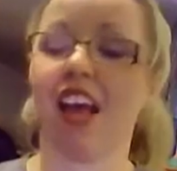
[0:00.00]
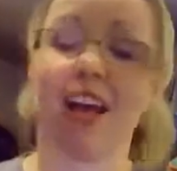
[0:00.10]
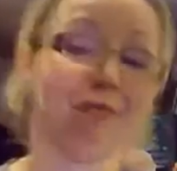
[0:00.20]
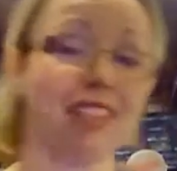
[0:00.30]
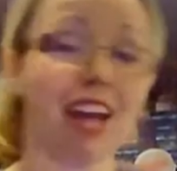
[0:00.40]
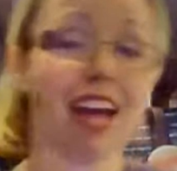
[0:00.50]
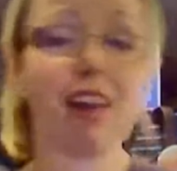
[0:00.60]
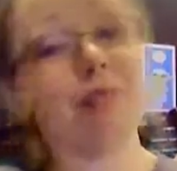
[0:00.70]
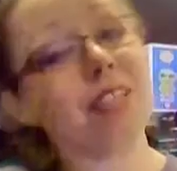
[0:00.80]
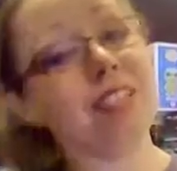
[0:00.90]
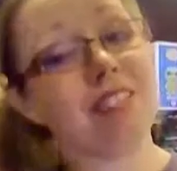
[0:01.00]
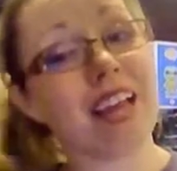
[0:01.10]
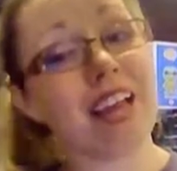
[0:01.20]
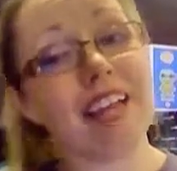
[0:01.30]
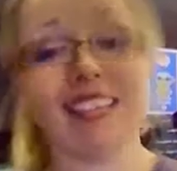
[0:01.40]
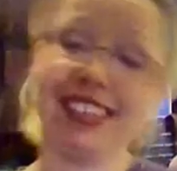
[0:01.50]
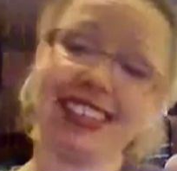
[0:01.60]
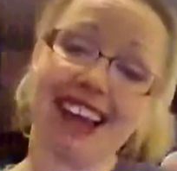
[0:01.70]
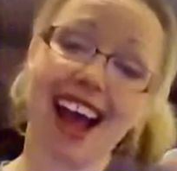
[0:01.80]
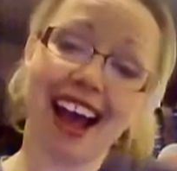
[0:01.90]
And with that, I'm going to say good
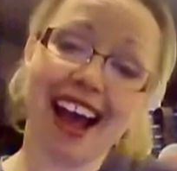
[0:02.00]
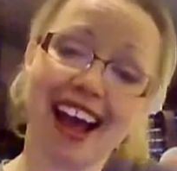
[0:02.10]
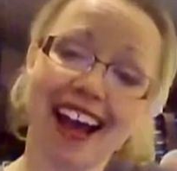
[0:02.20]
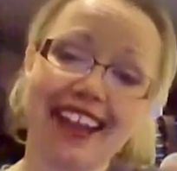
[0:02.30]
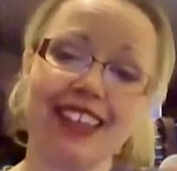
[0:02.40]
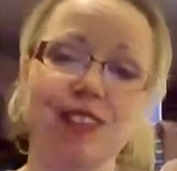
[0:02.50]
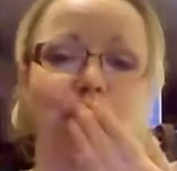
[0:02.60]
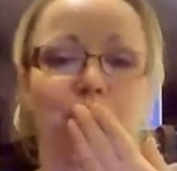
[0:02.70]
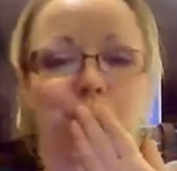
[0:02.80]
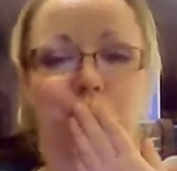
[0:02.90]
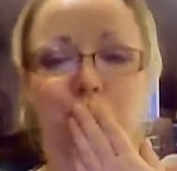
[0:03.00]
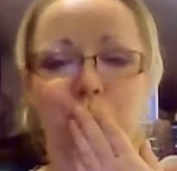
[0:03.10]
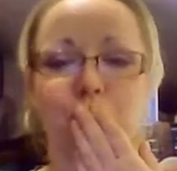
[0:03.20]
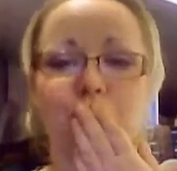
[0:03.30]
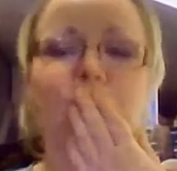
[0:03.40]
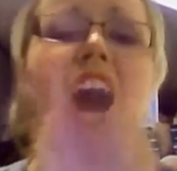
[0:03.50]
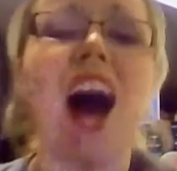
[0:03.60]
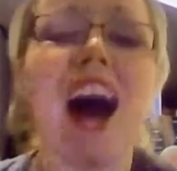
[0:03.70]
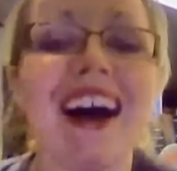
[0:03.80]
night. Mwah!